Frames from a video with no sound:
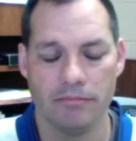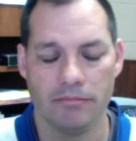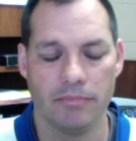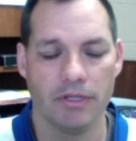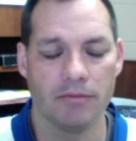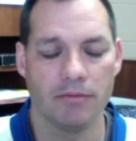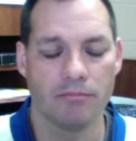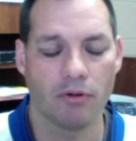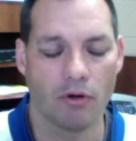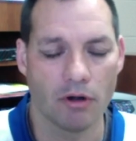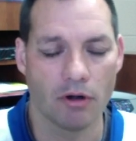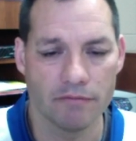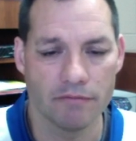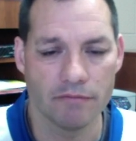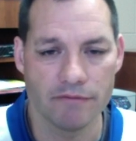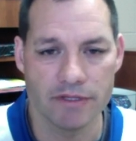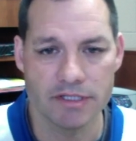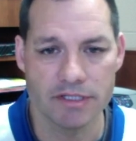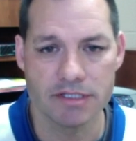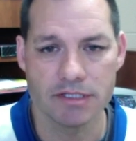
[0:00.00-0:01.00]
part
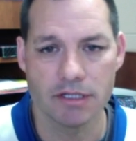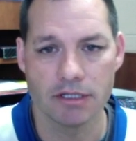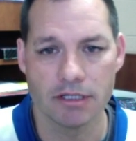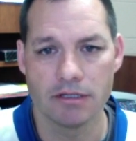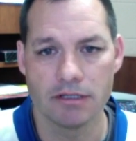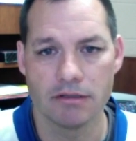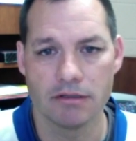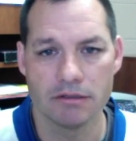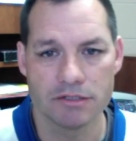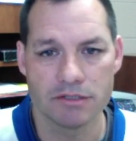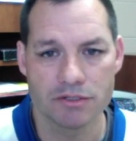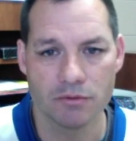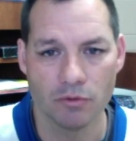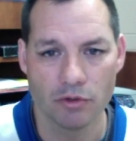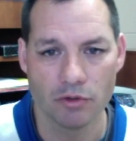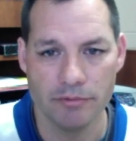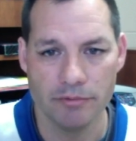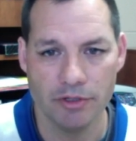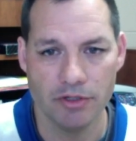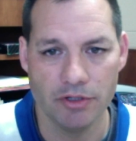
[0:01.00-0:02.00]
of this school
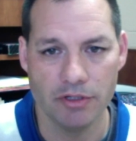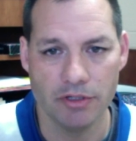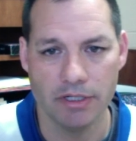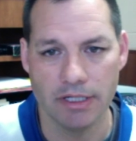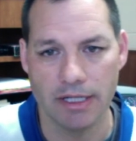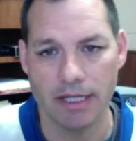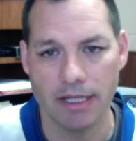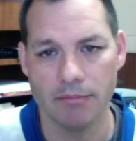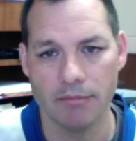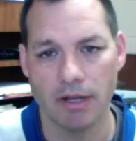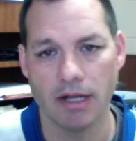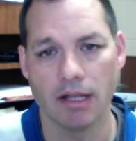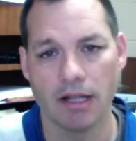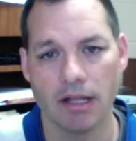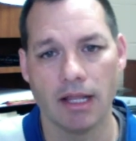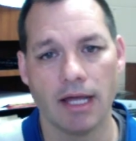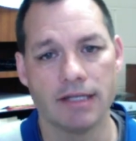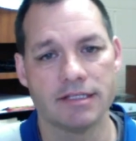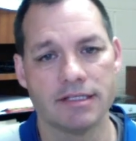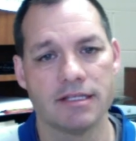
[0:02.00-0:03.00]
community again meant a
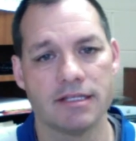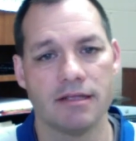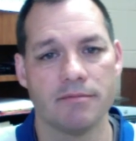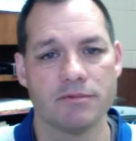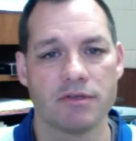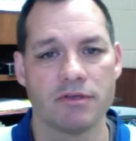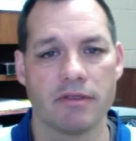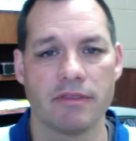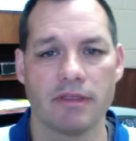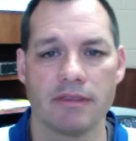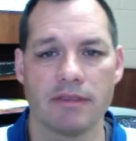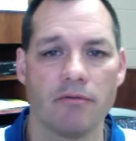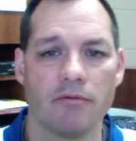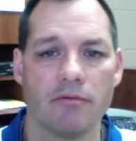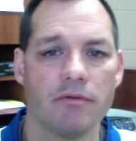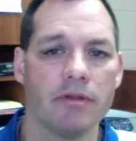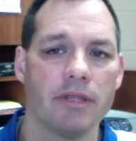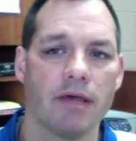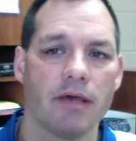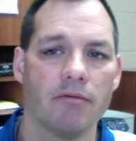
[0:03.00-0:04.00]
lot to them. So I think that
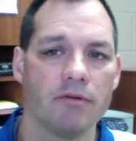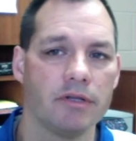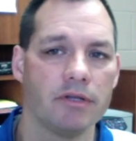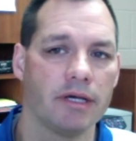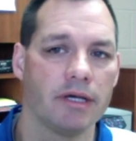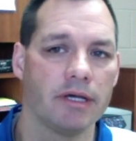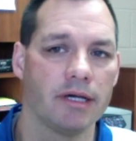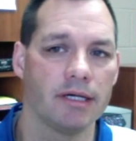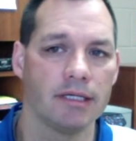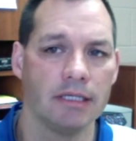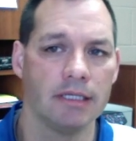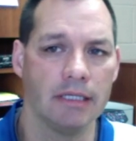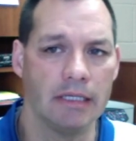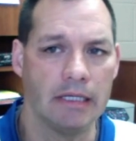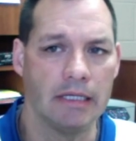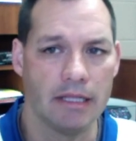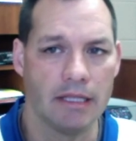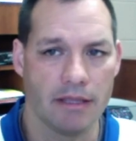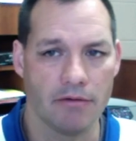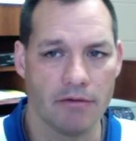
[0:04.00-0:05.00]
would
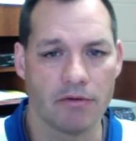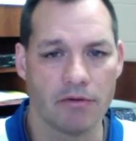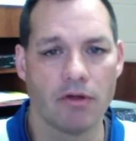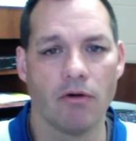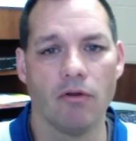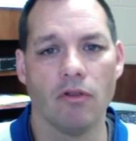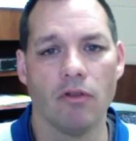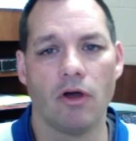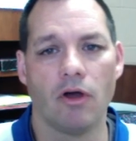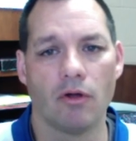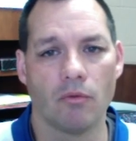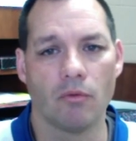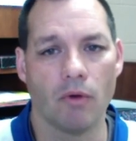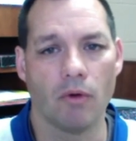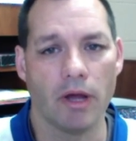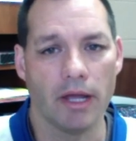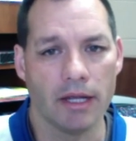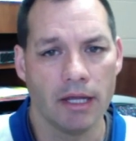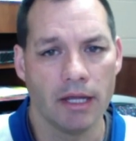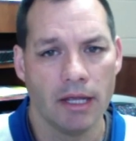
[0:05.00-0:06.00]
go a long
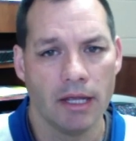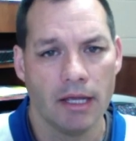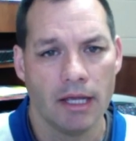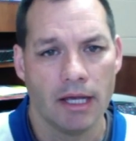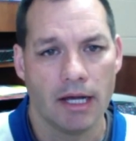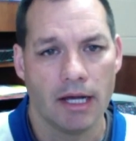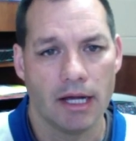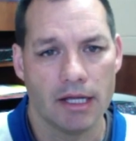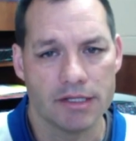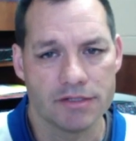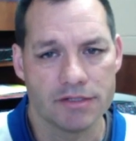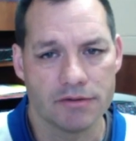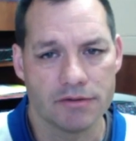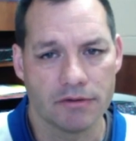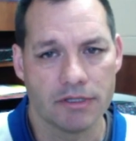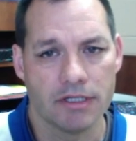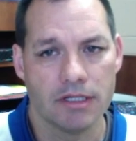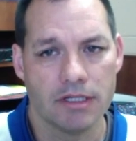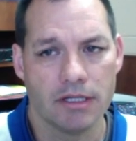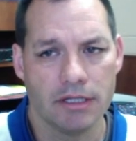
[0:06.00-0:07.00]
way. So
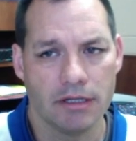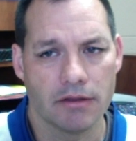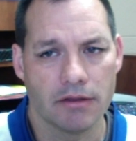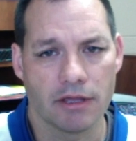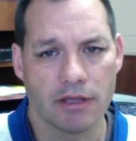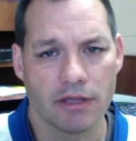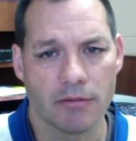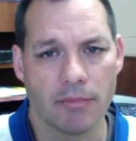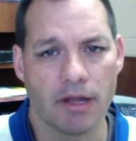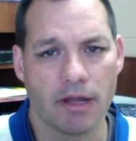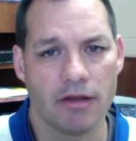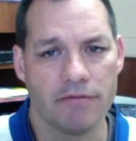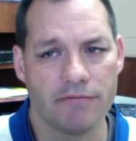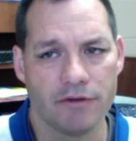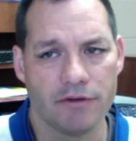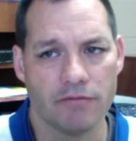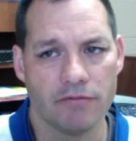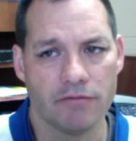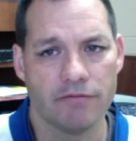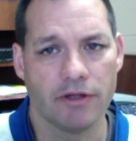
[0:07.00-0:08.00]
think about if
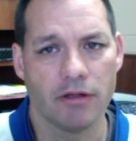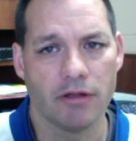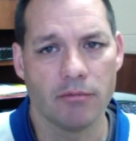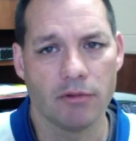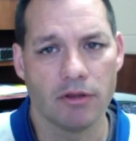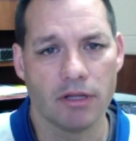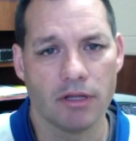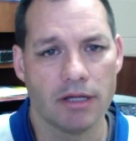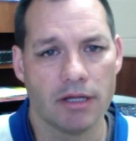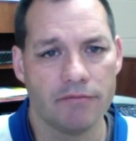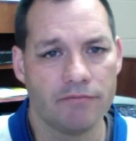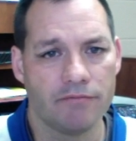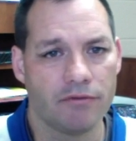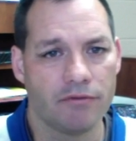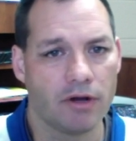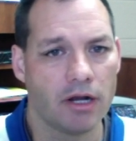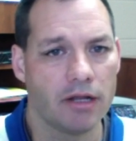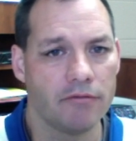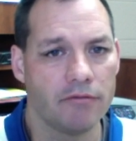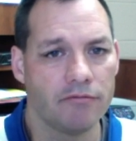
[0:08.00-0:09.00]
you're available on
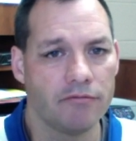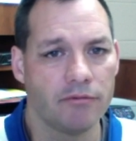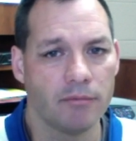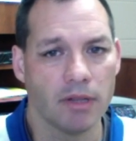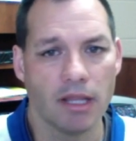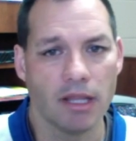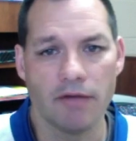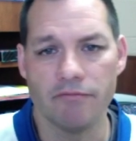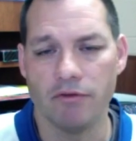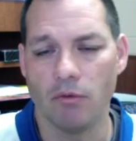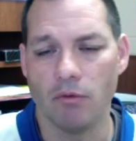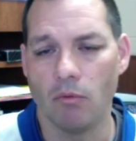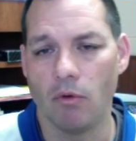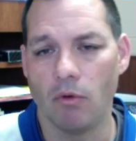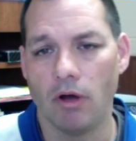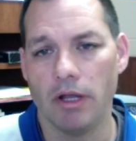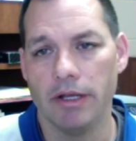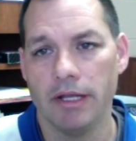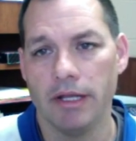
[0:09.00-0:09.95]
Friday from 11 to 1.